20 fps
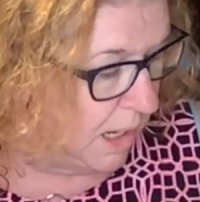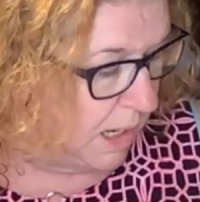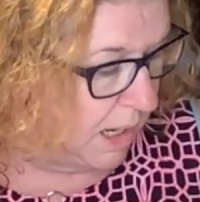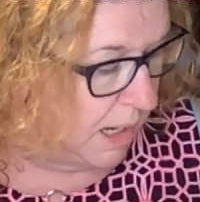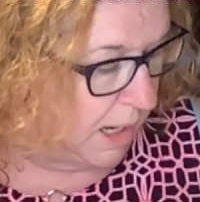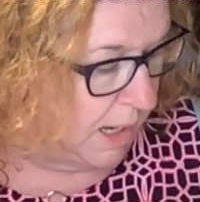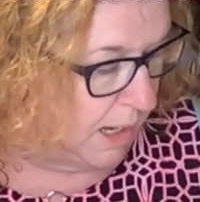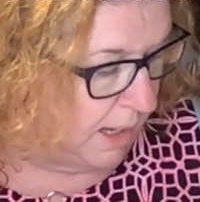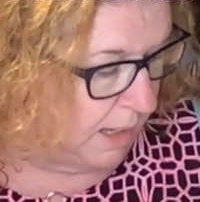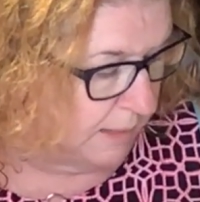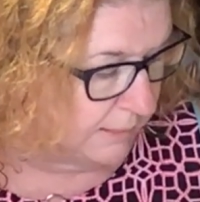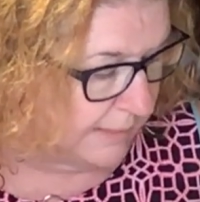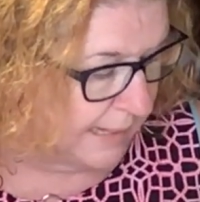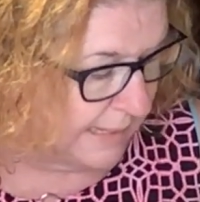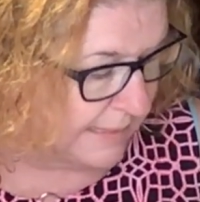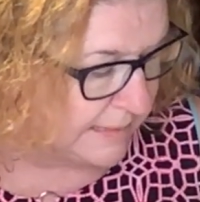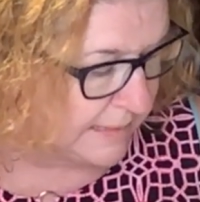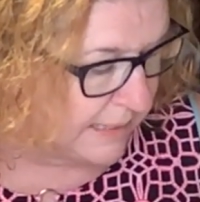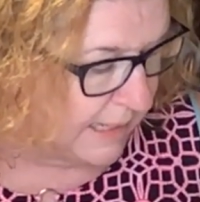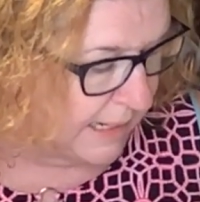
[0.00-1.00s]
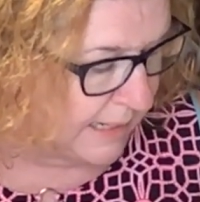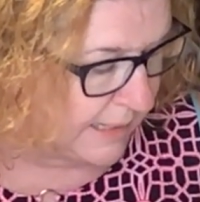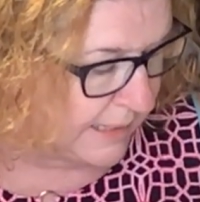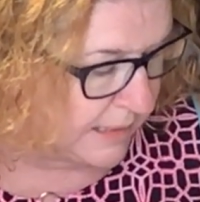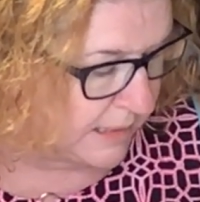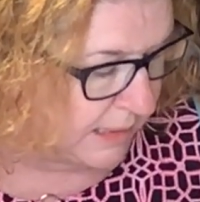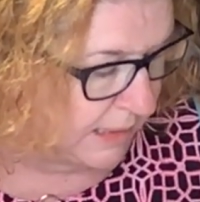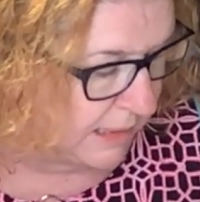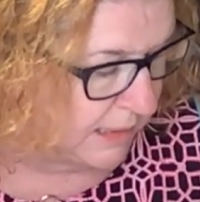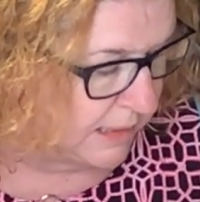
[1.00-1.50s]
Last
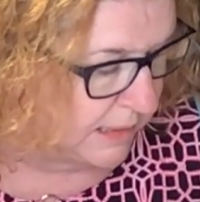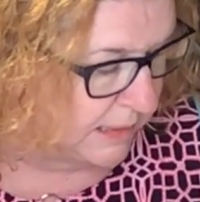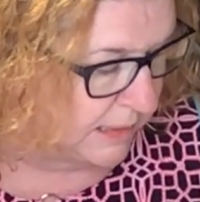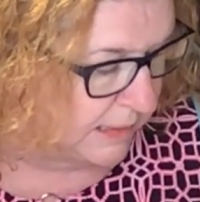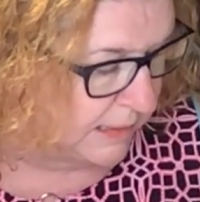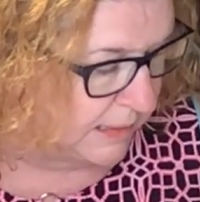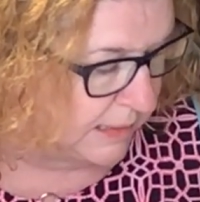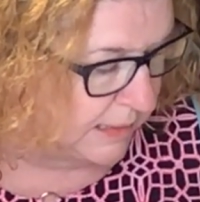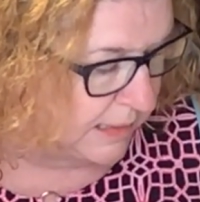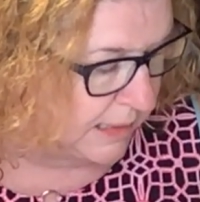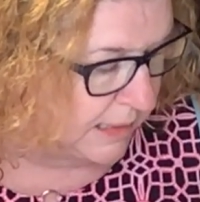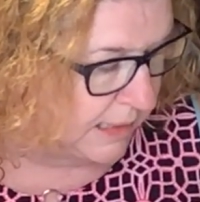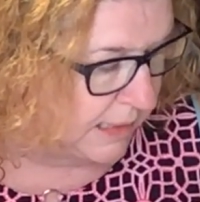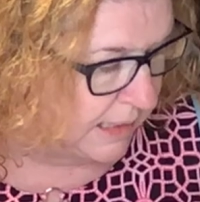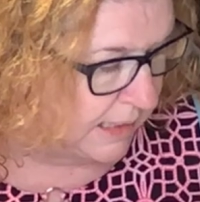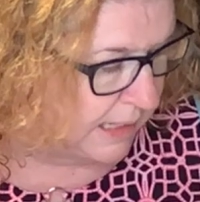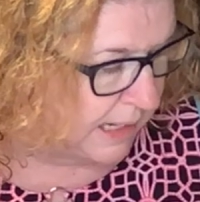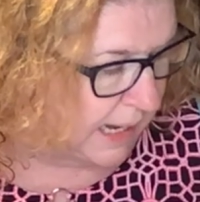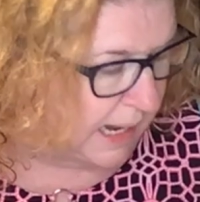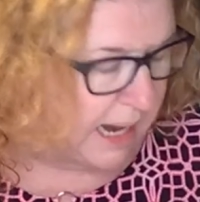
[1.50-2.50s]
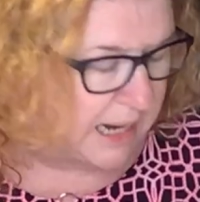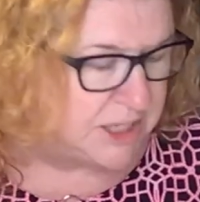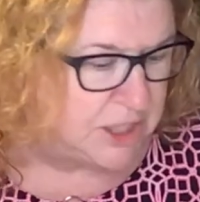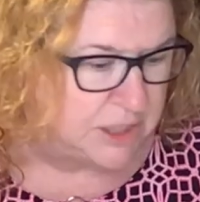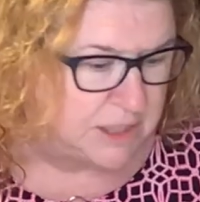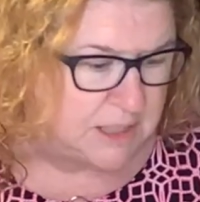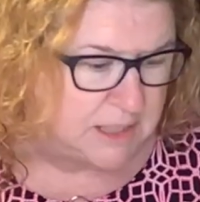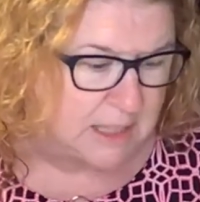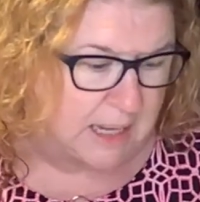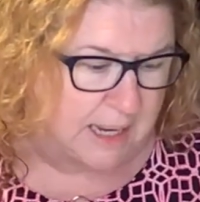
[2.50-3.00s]
night,
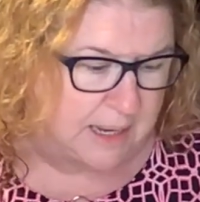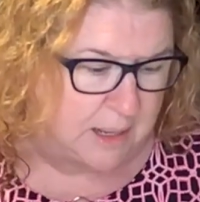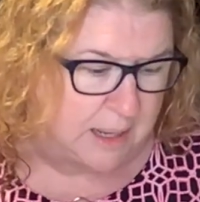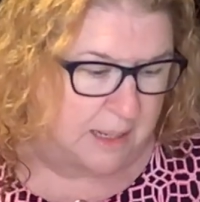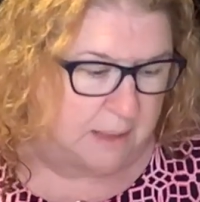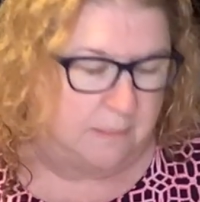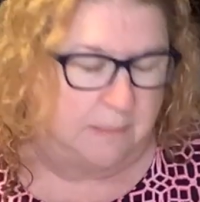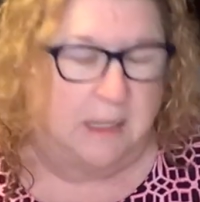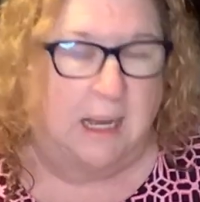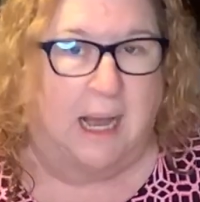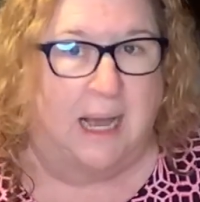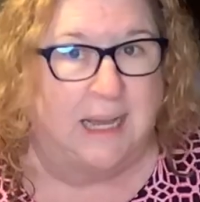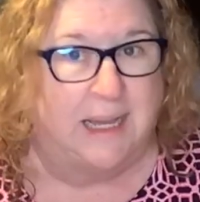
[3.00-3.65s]
I